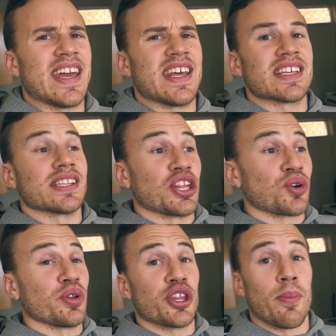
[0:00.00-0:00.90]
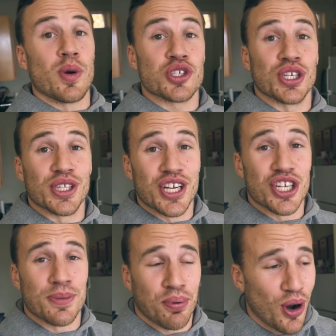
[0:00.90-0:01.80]
It is literally the most
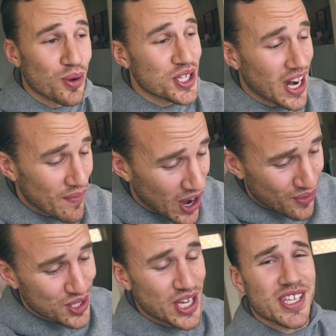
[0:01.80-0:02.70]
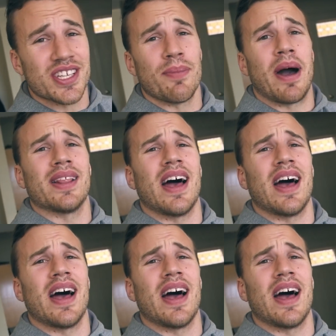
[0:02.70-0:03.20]
delicious protein I've ever tasted in my